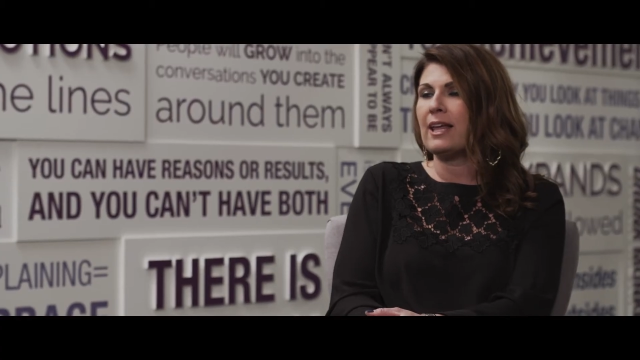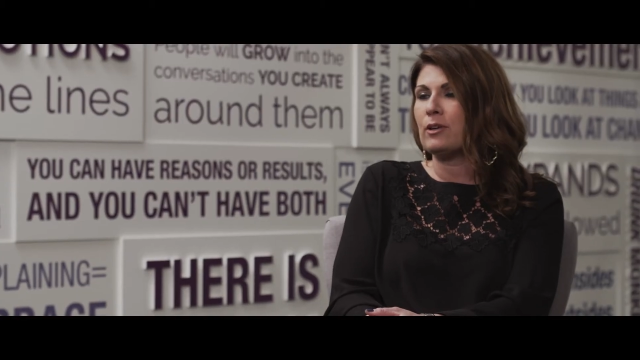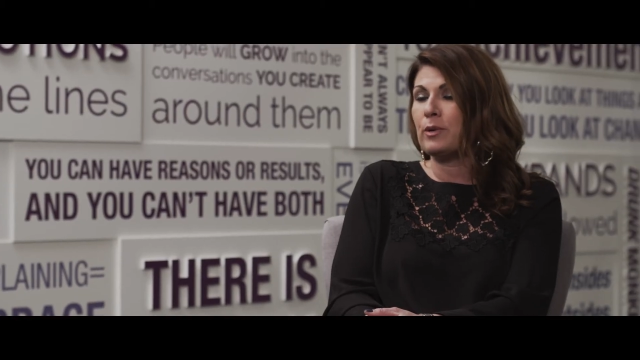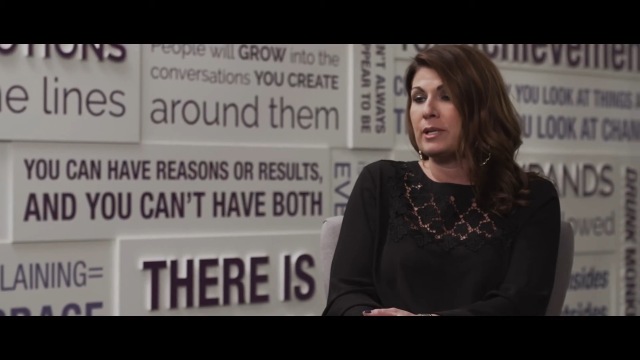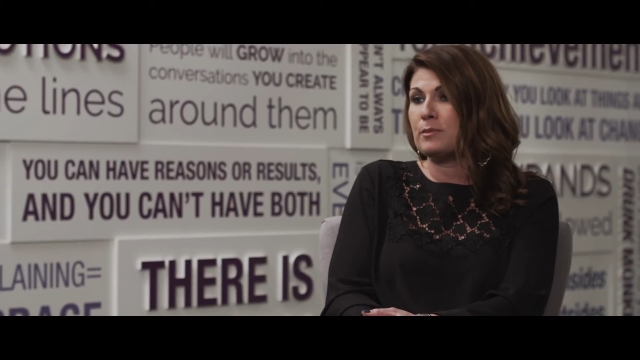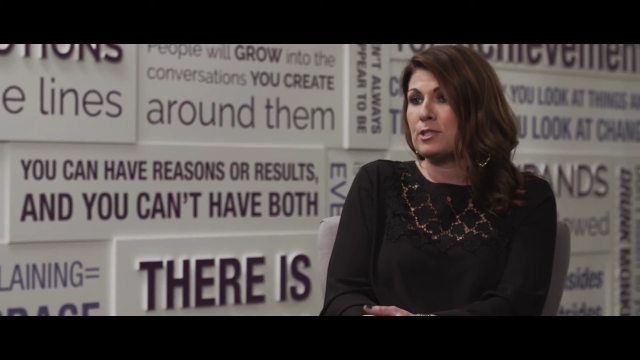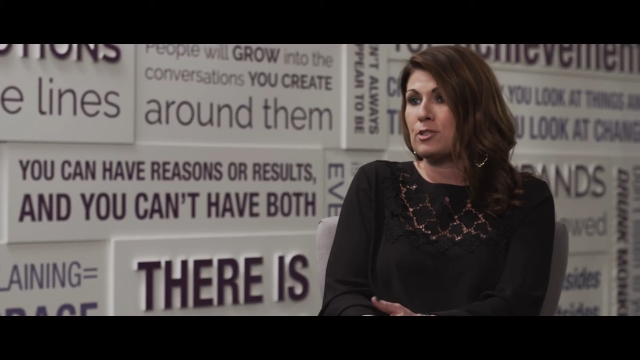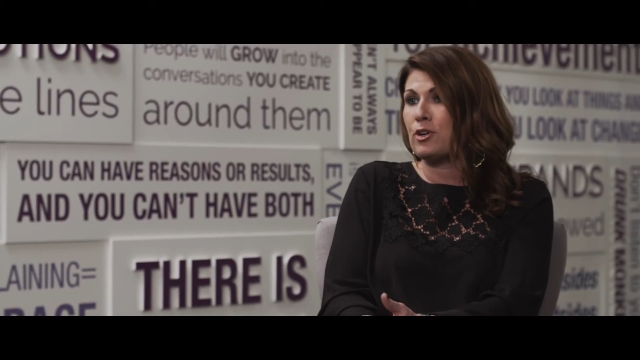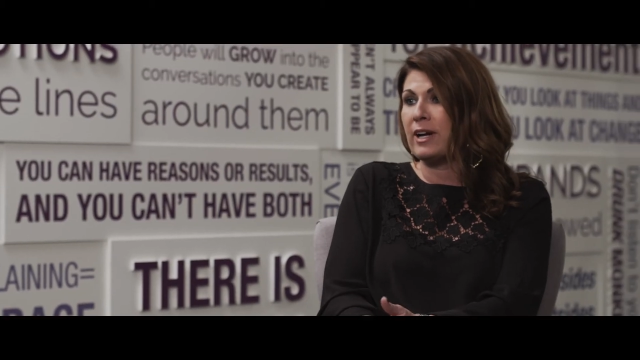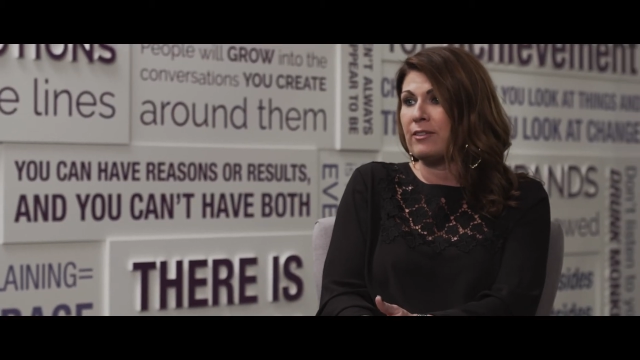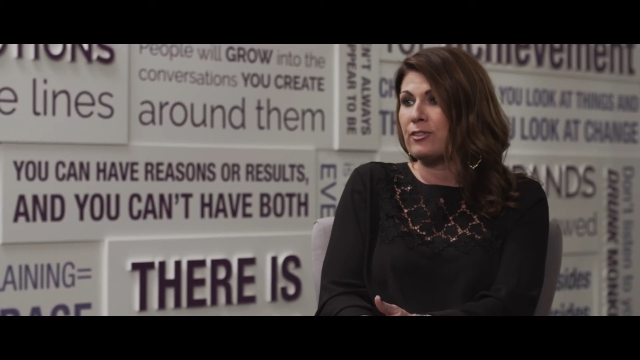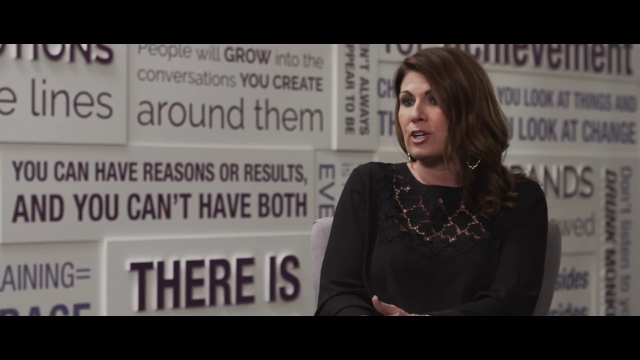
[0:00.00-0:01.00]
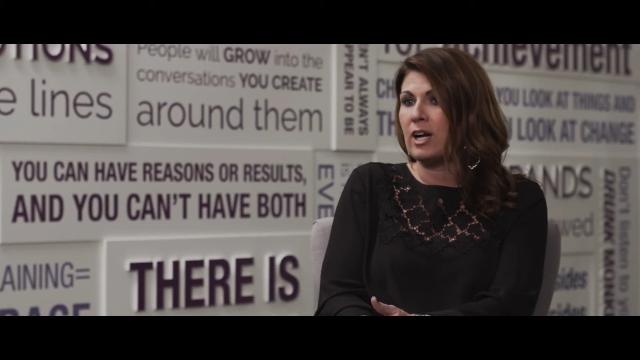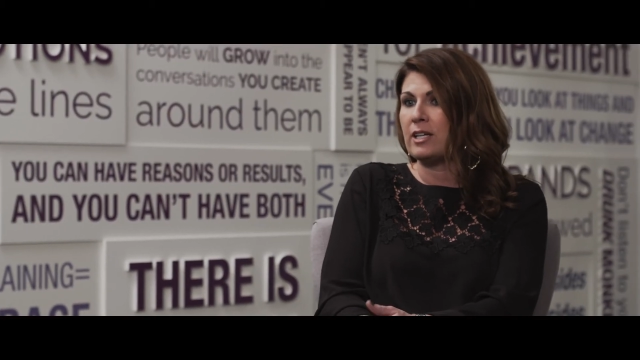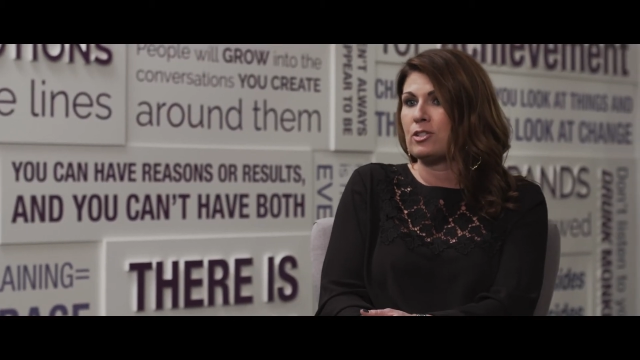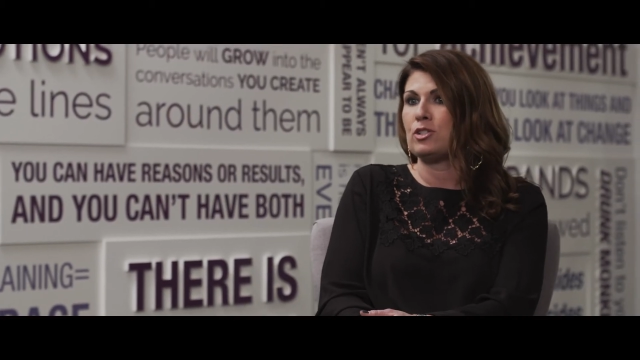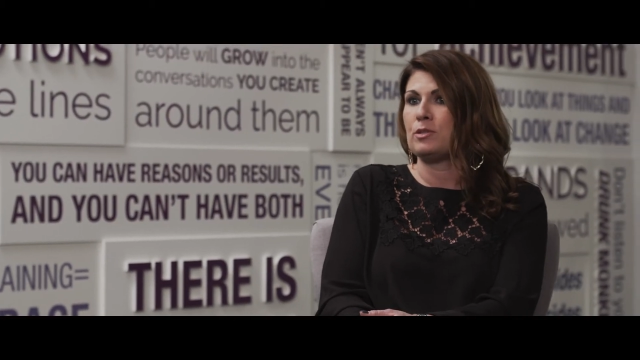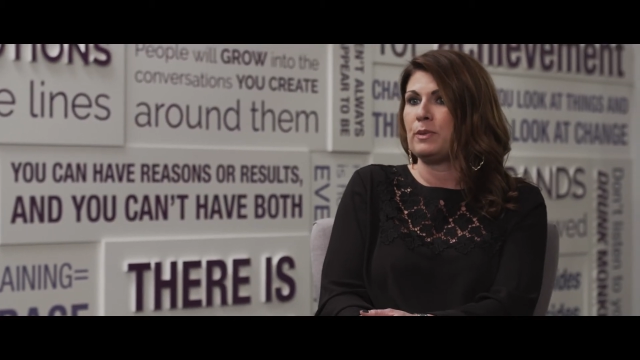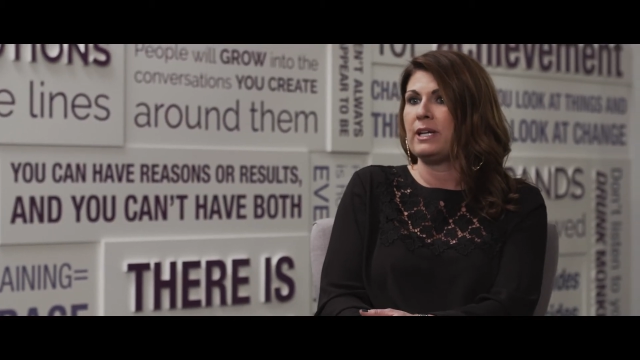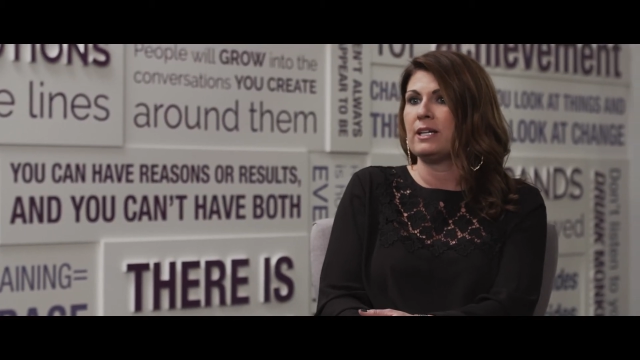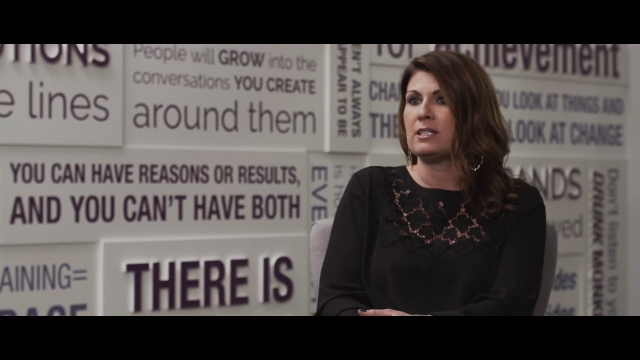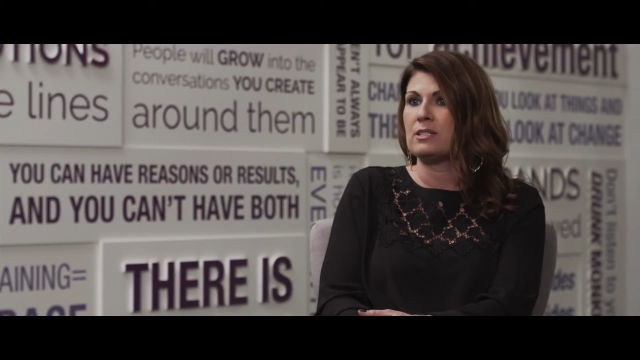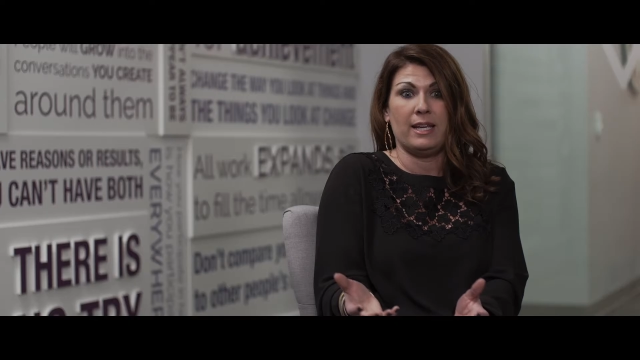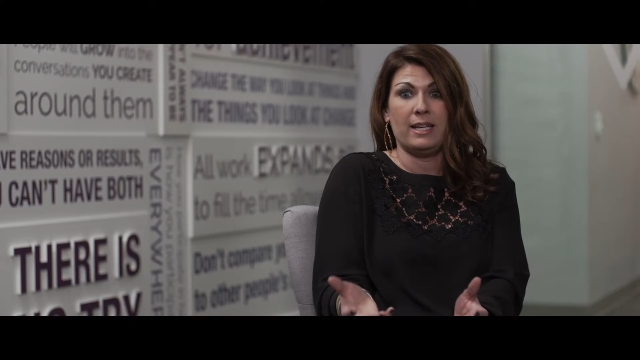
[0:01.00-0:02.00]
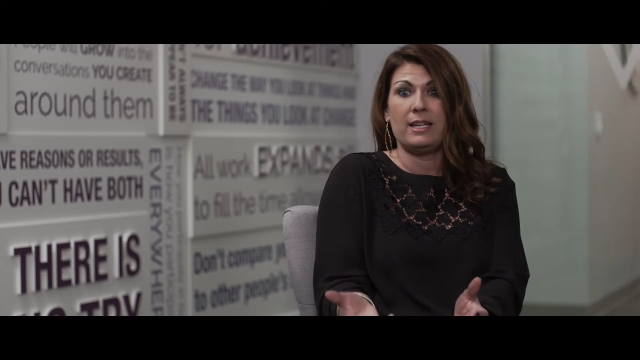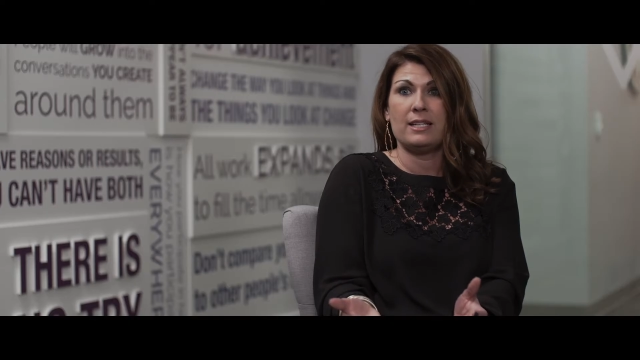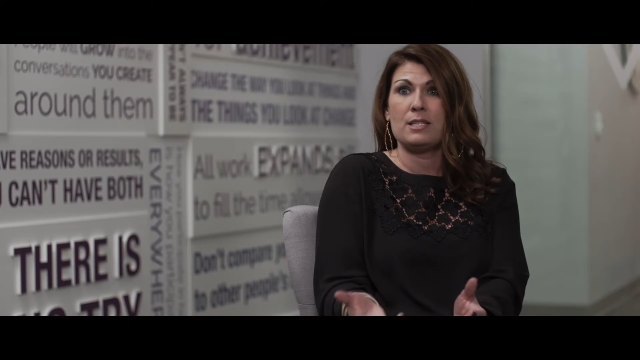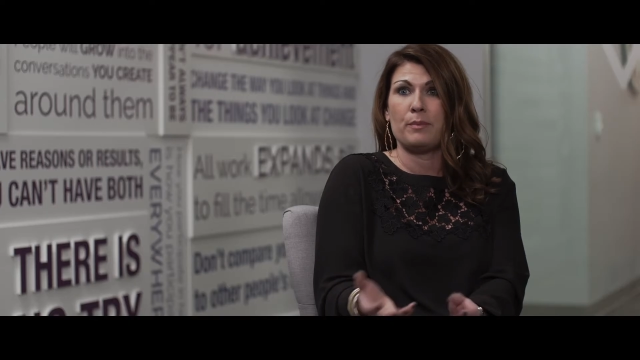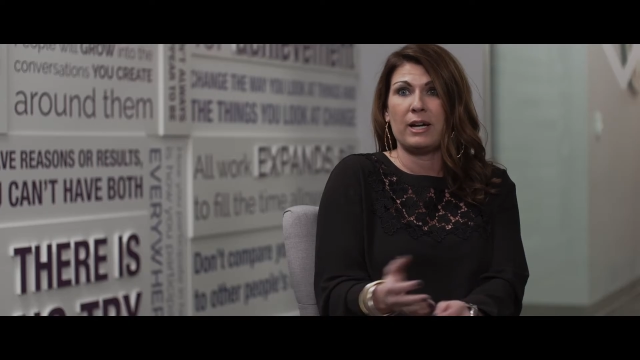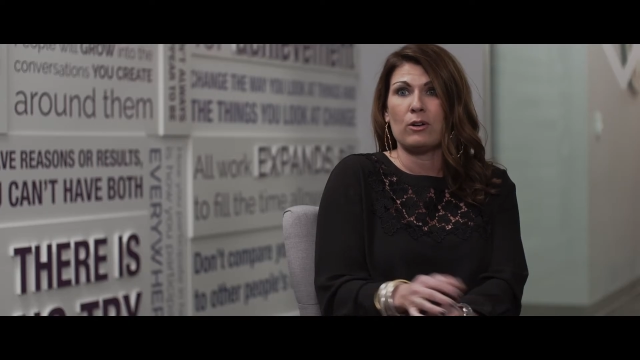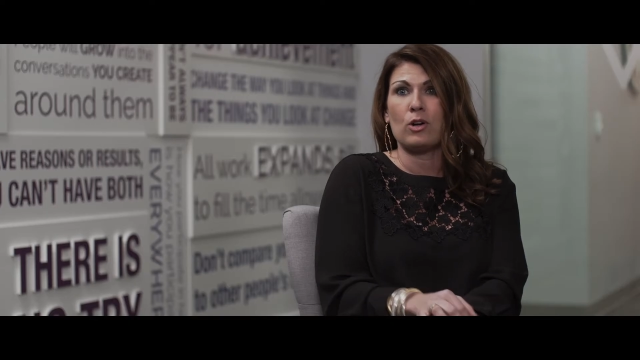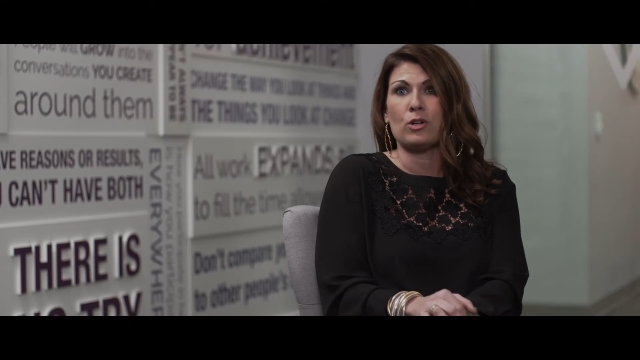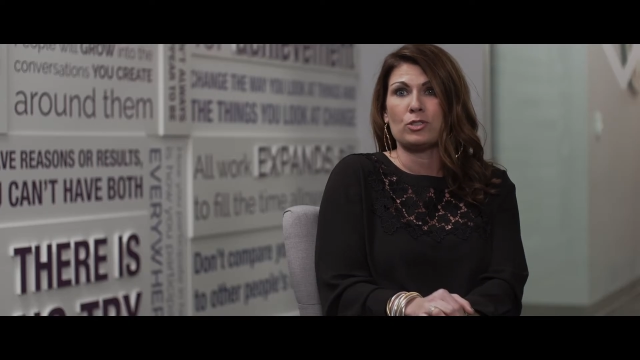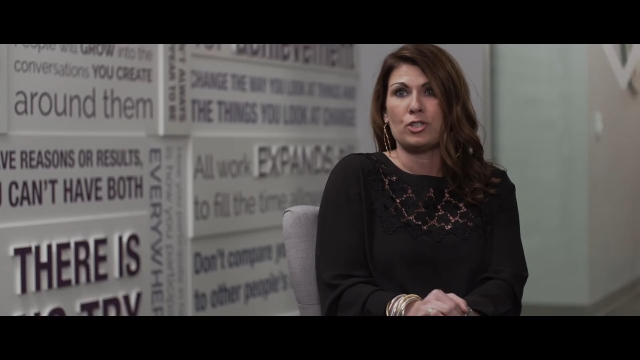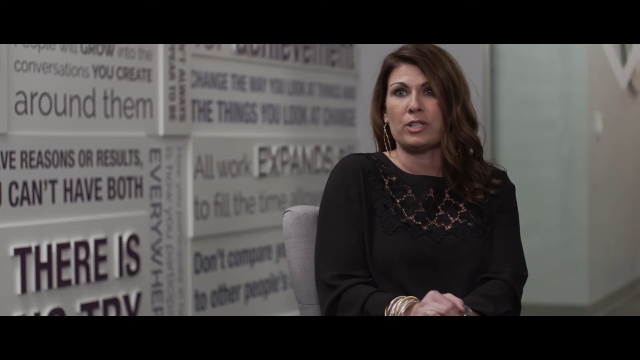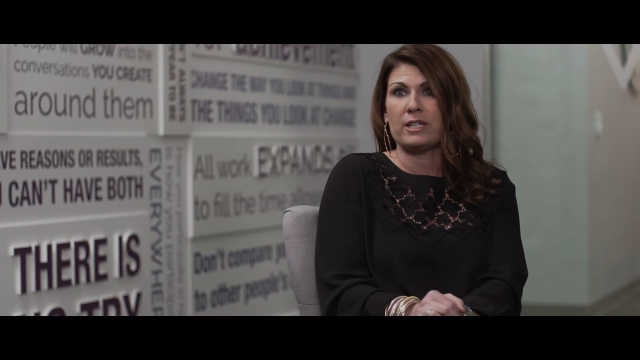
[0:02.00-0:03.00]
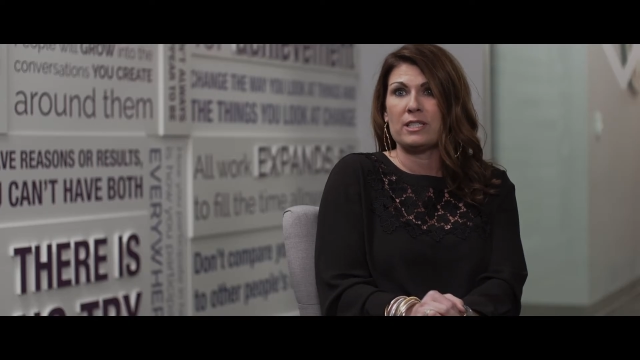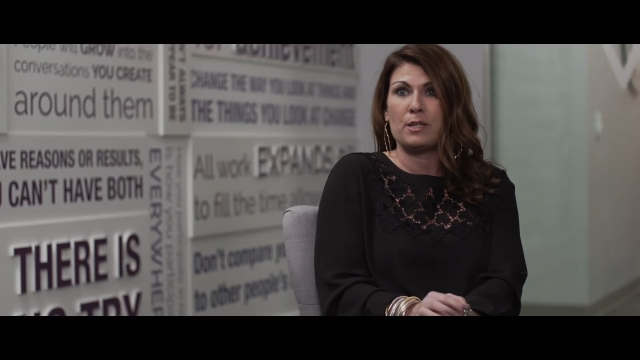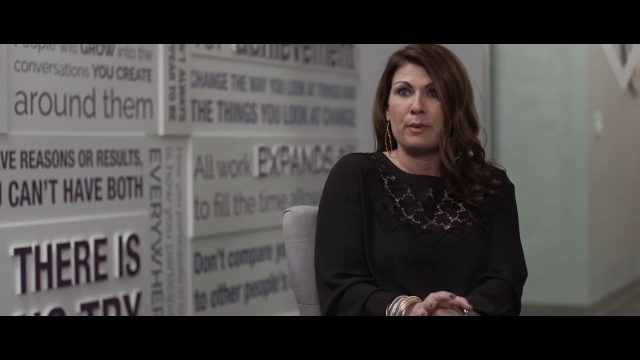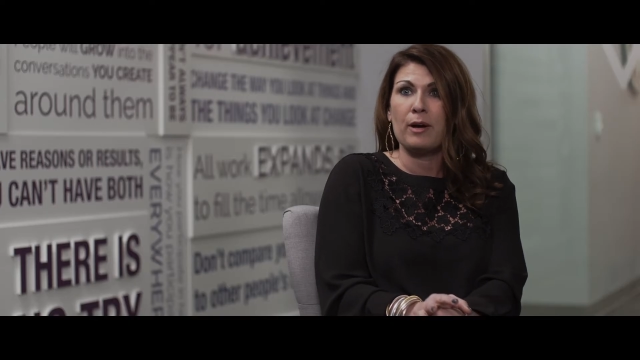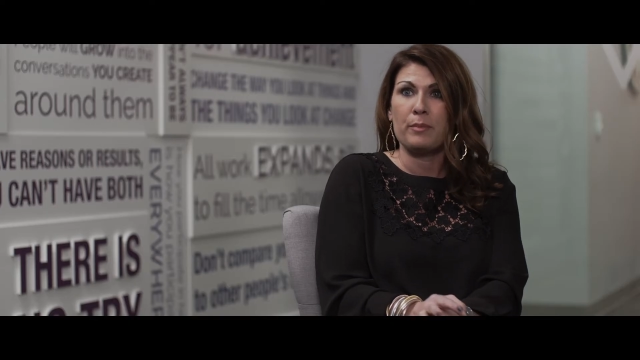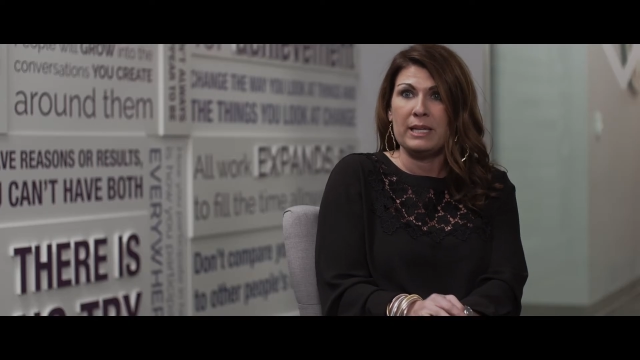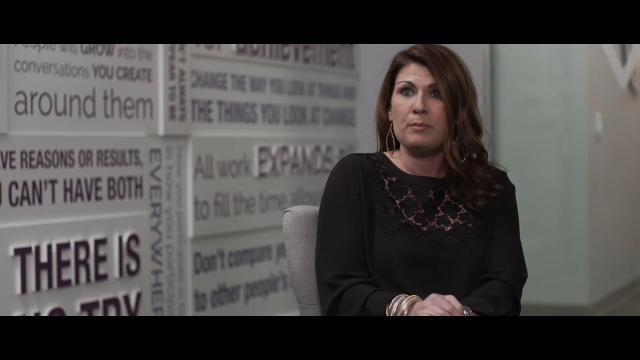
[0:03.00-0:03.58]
Keller Williams is great for us just because it is about culture and it's about